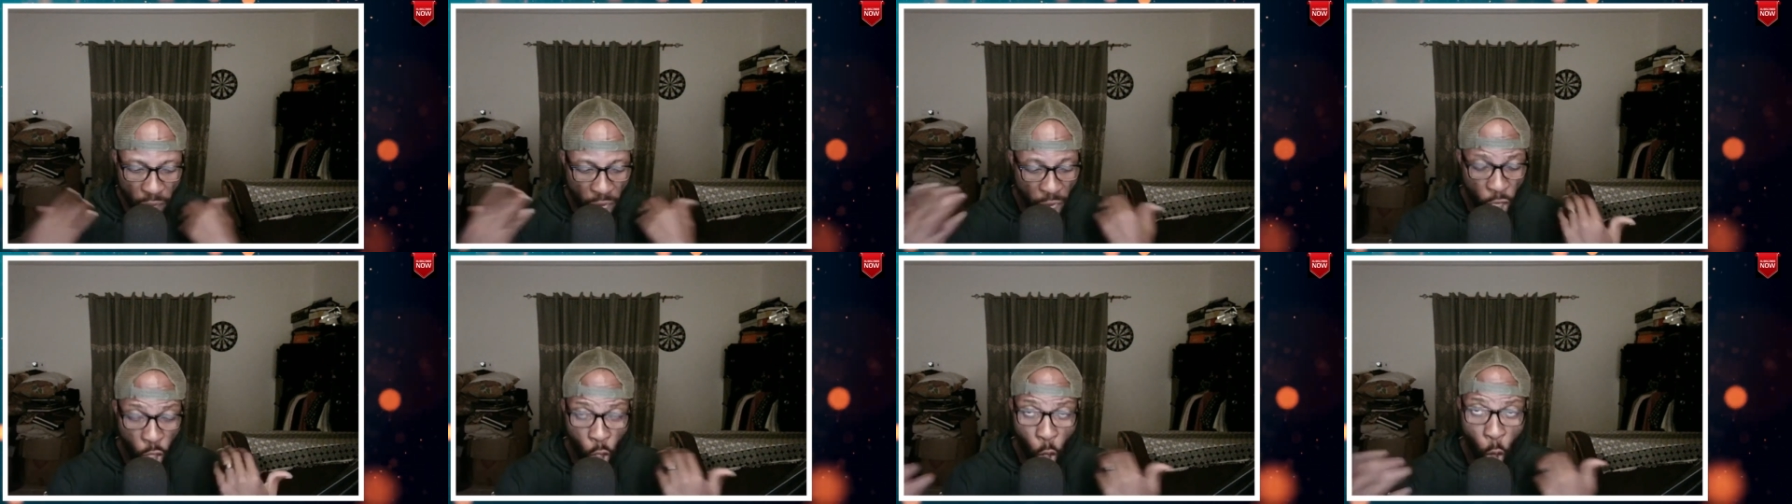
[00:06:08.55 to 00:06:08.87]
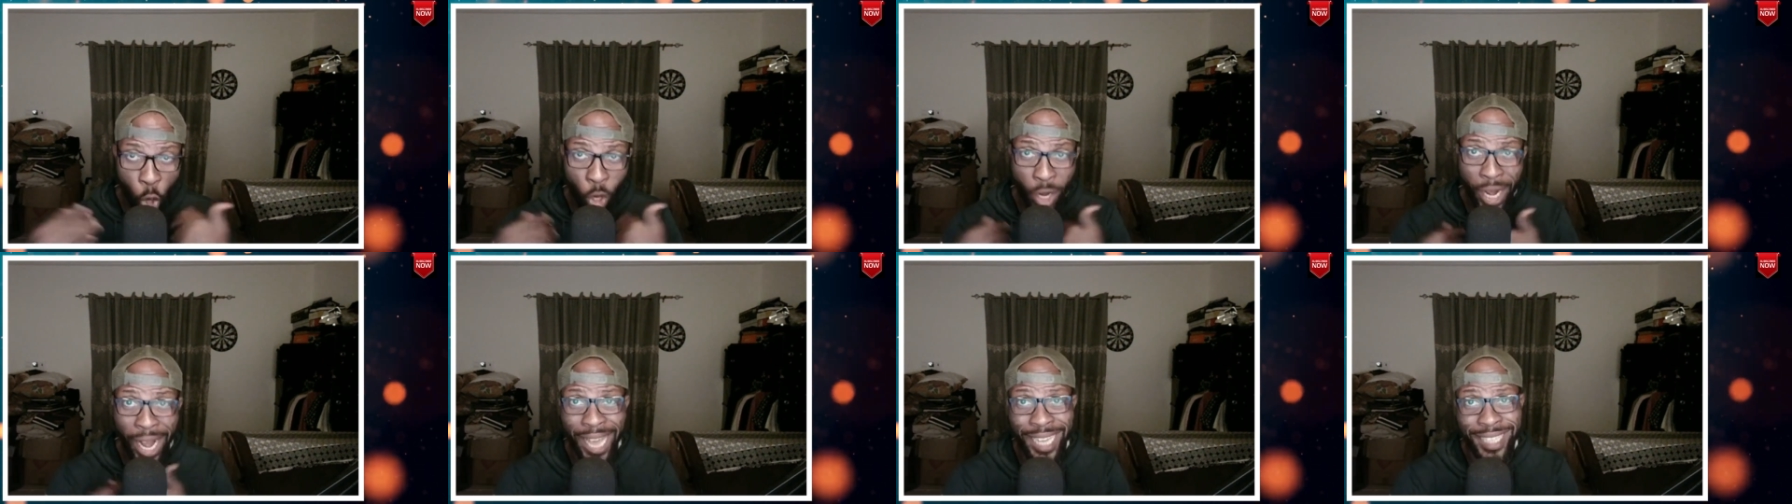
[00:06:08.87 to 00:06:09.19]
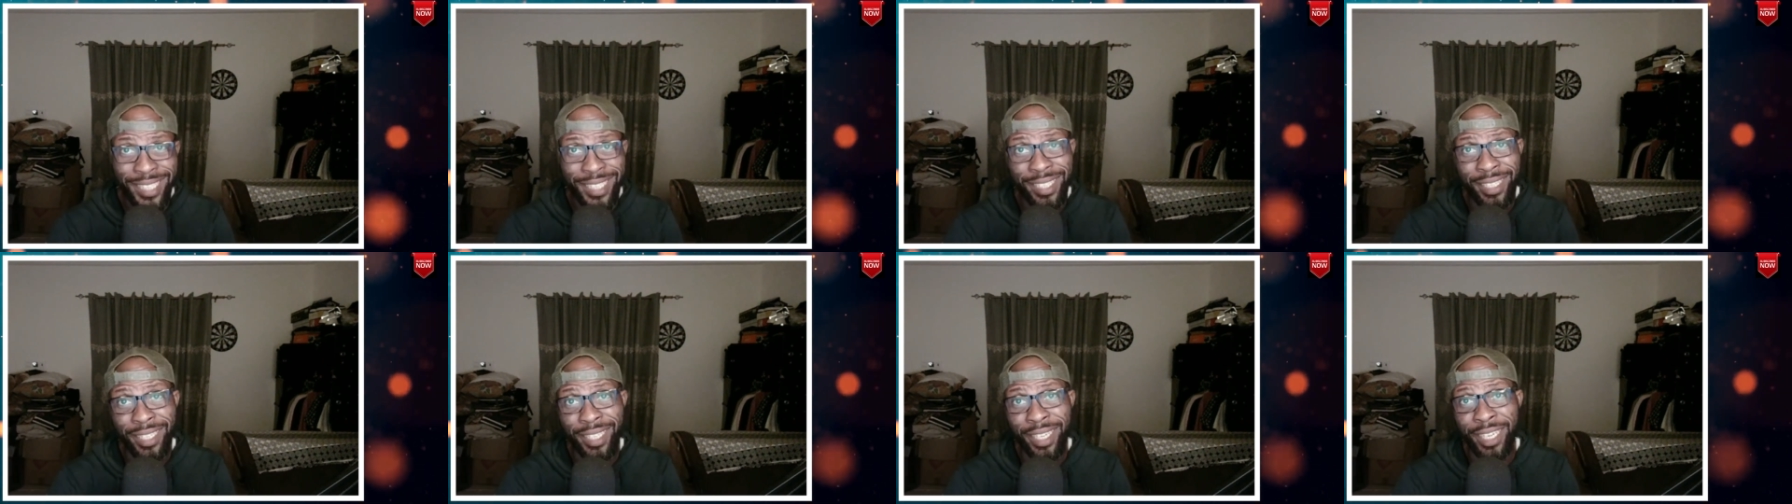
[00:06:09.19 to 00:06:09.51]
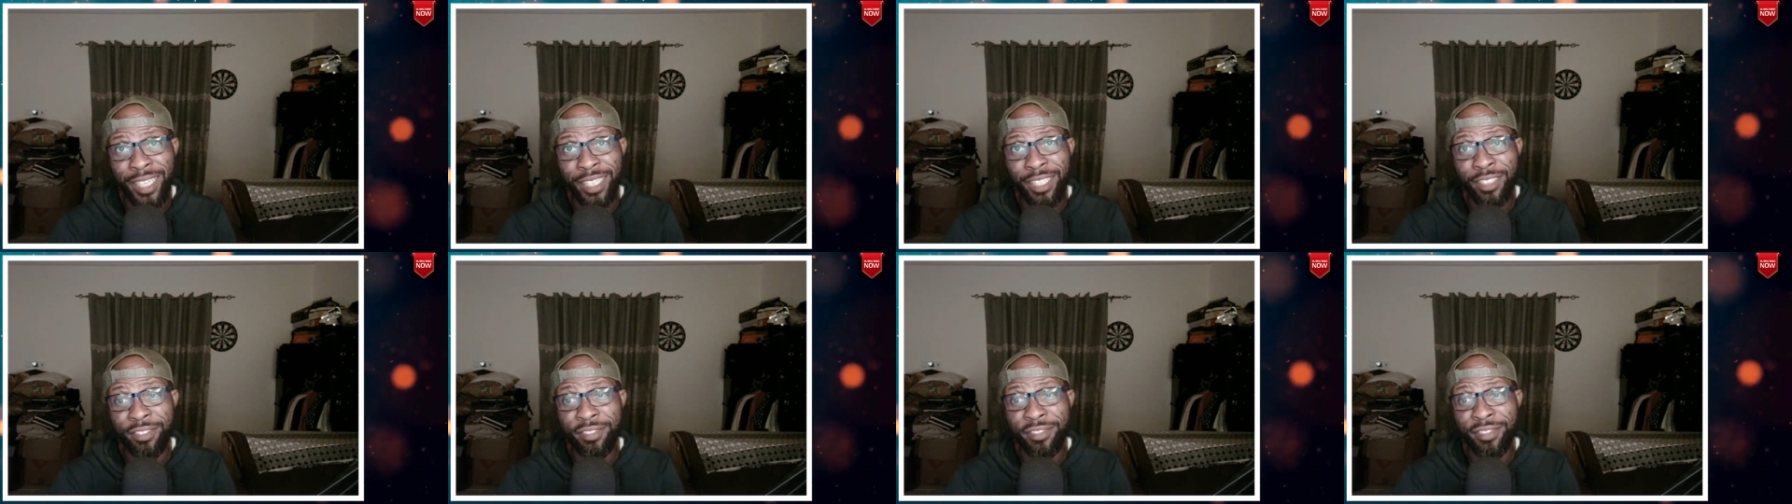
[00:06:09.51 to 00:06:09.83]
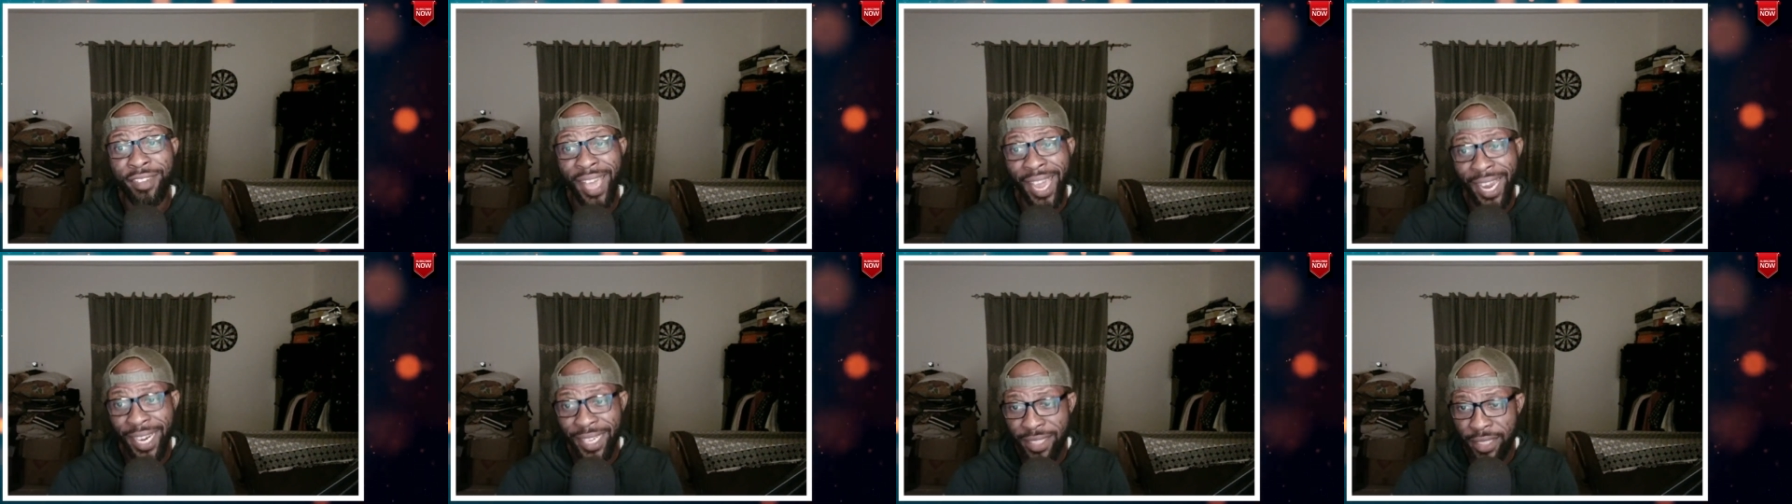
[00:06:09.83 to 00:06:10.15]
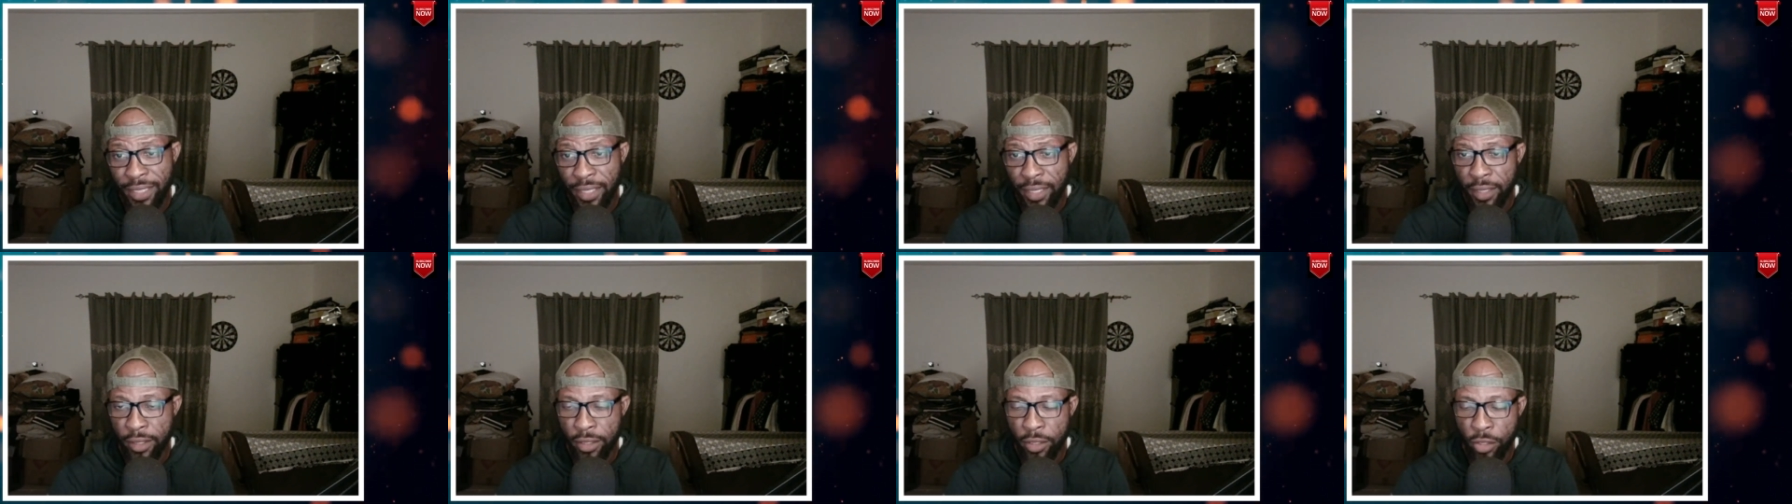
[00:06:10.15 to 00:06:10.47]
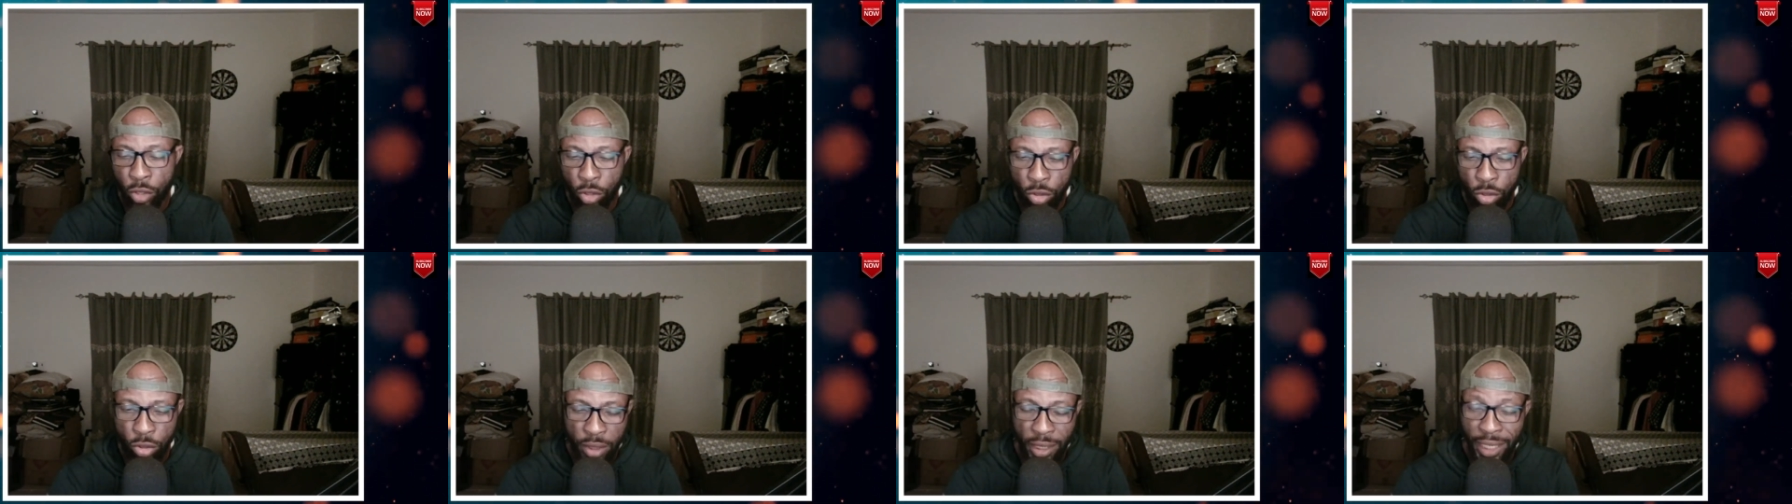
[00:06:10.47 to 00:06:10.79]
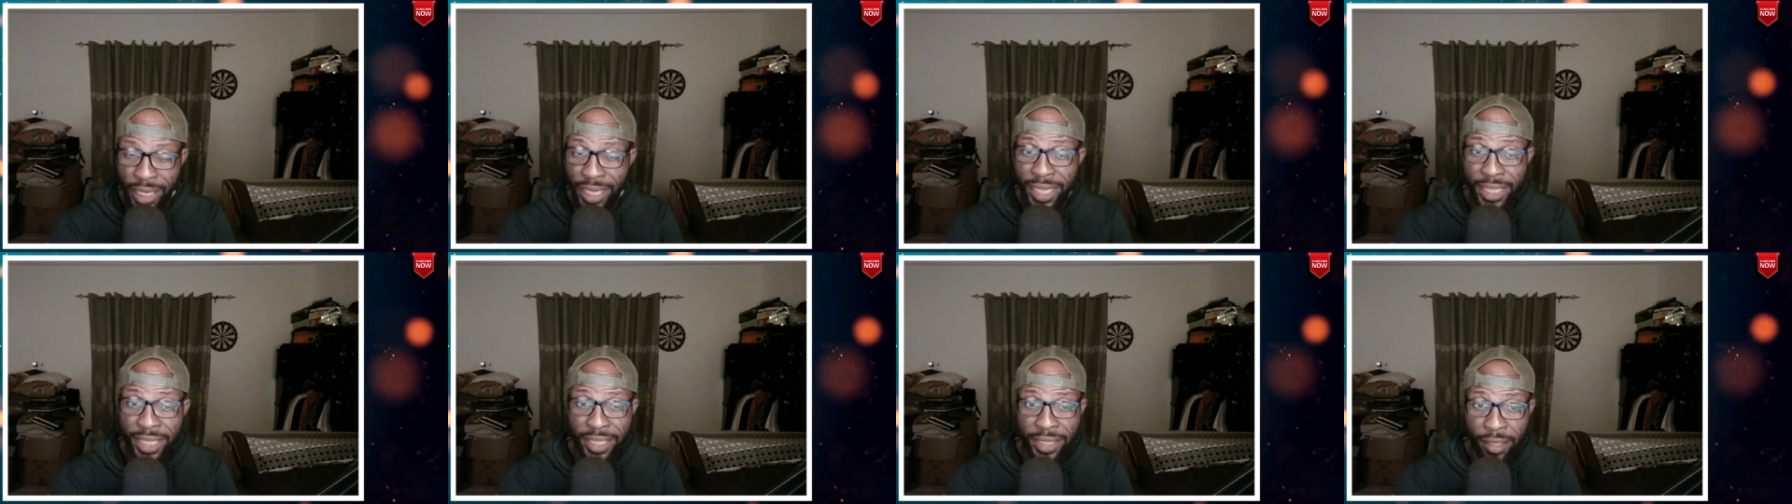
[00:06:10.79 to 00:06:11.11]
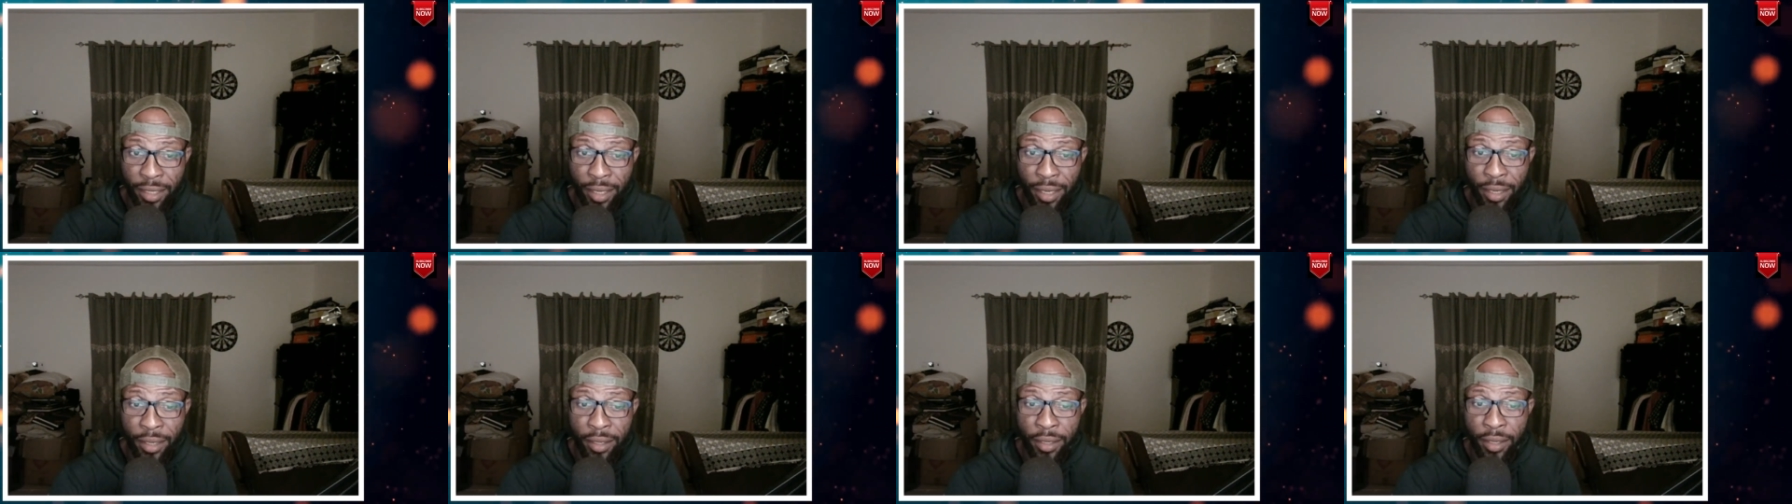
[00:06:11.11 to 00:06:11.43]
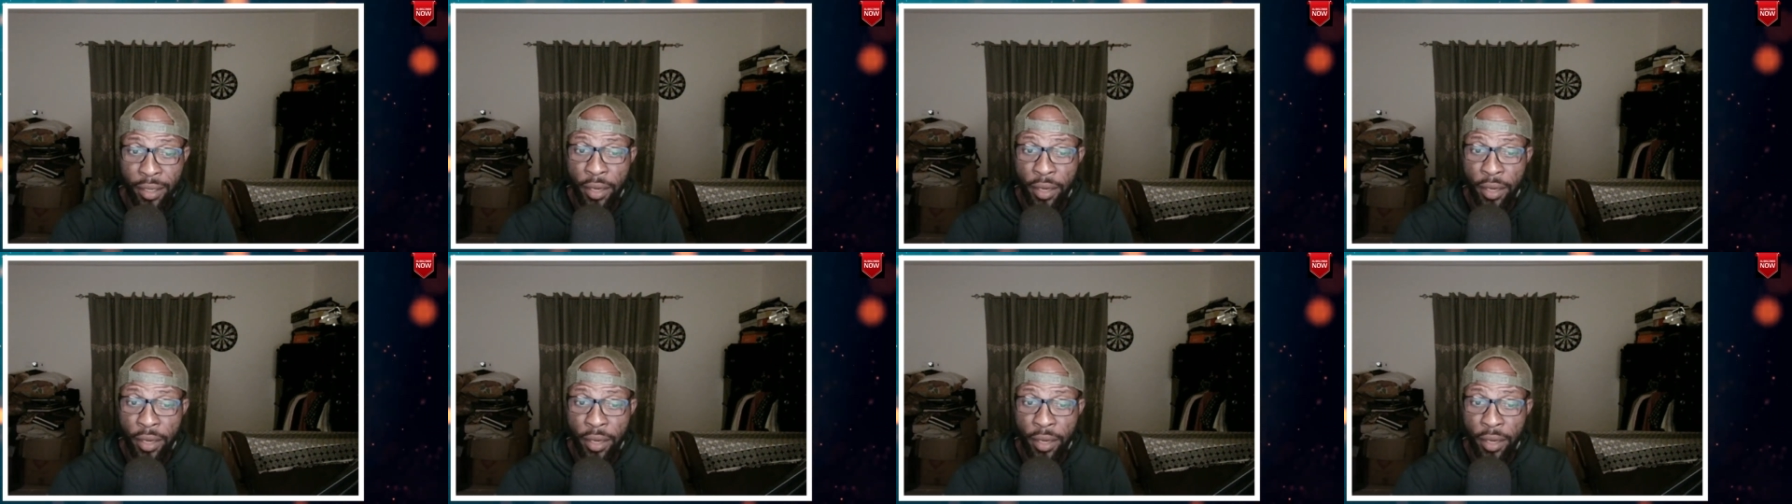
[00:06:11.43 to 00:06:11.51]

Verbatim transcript: a long-lasting uh, effect, you know, to the listener.